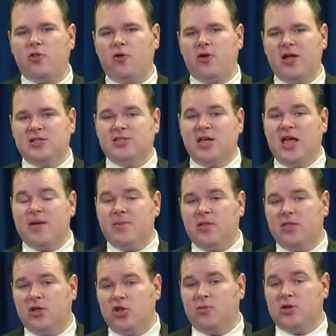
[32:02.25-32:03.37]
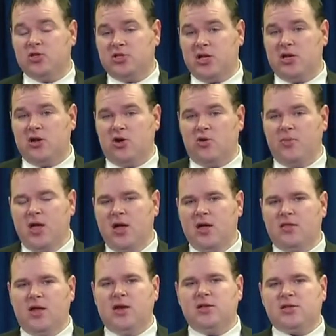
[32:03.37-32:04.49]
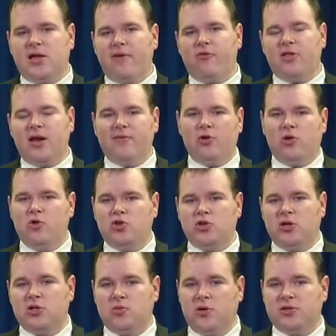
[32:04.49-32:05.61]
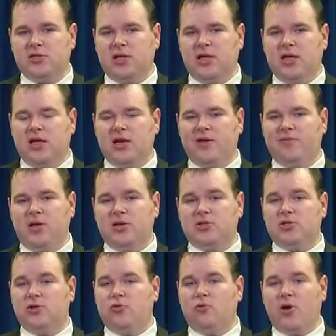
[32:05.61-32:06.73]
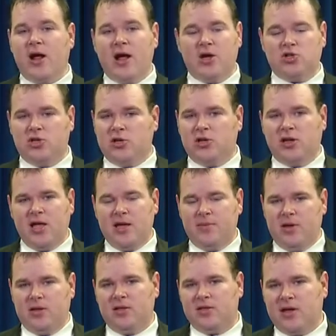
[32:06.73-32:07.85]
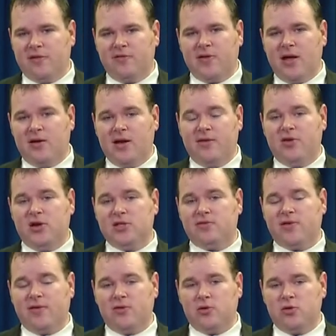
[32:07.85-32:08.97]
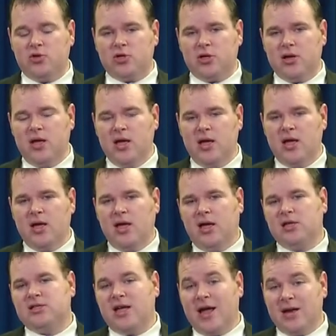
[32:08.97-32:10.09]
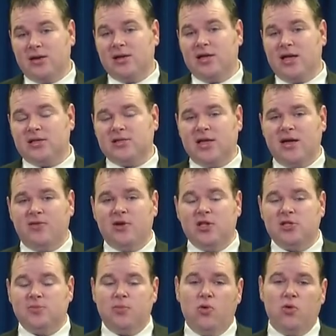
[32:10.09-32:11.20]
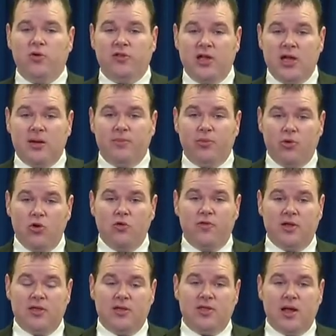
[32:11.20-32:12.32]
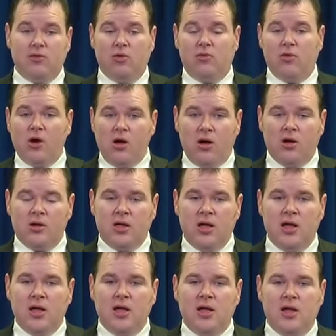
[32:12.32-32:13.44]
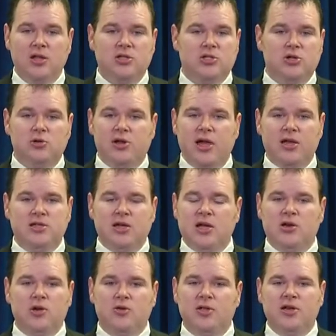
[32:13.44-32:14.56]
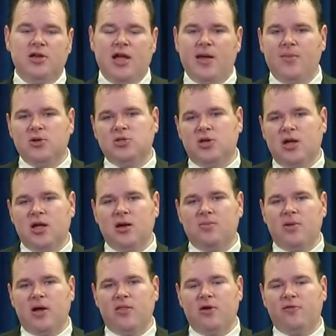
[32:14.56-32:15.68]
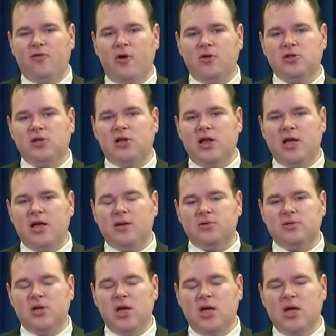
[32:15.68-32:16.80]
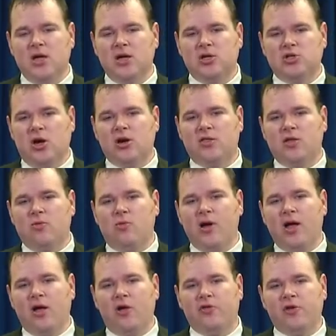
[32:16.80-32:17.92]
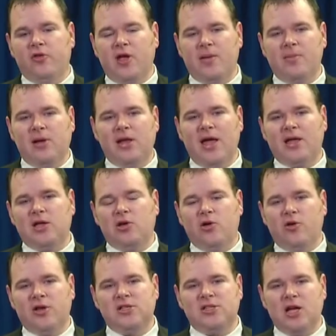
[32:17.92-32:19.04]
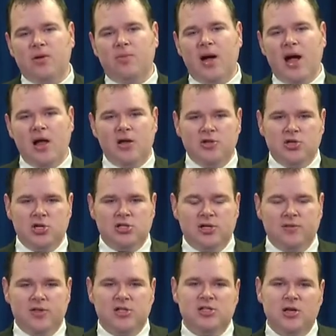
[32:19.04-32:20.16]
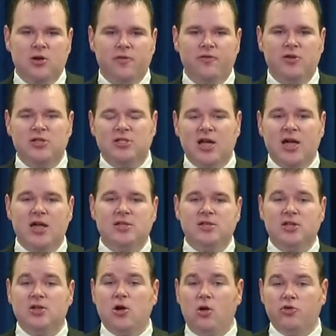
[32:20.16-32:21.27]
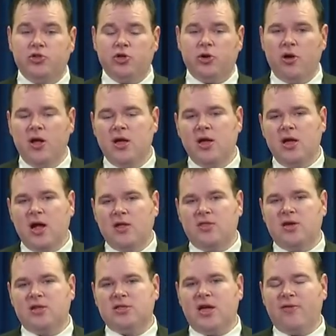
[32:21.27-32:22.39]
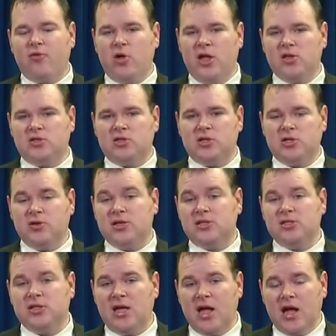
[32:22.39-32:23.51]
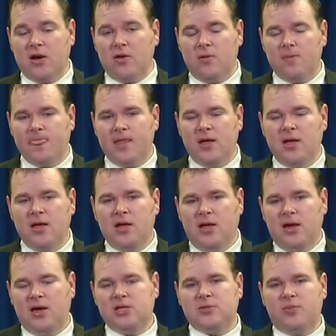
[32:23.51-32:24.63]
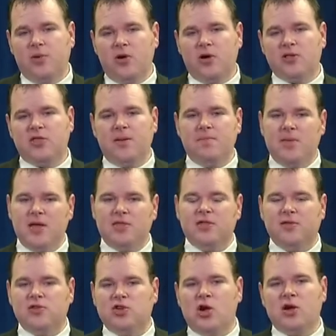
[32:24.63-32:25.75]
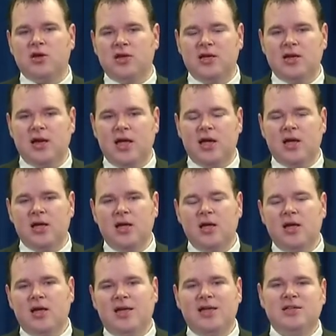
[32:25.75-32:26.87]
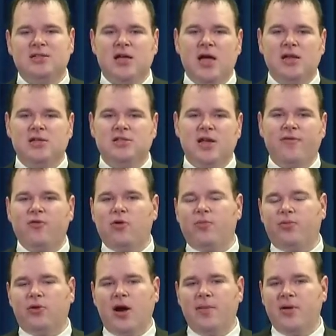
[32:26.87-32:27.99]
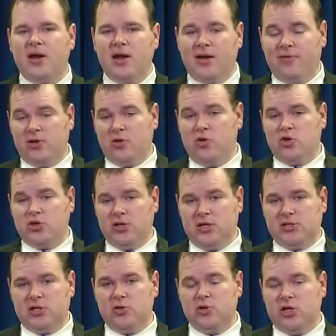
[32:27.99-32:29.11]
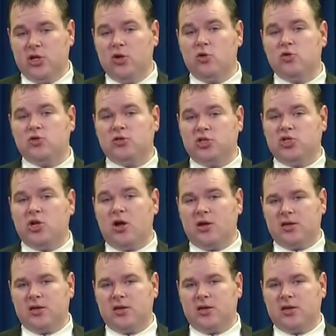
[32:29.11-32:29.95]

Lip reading: examine the human genome, they discover that evolutionists once again have been too rash in claiming that they found evidence for evolution. And sadly, as the evidence pours in proving that they were wrong, it's too late to undo the damage done by their false claims. Jonathan Wells is a molecular and cell biologist of the Center for Science and Culture at the Discovery Institute in Seattle. In his book, The Myth of Junk DNA, he cites several prominent evolutionists who used the junk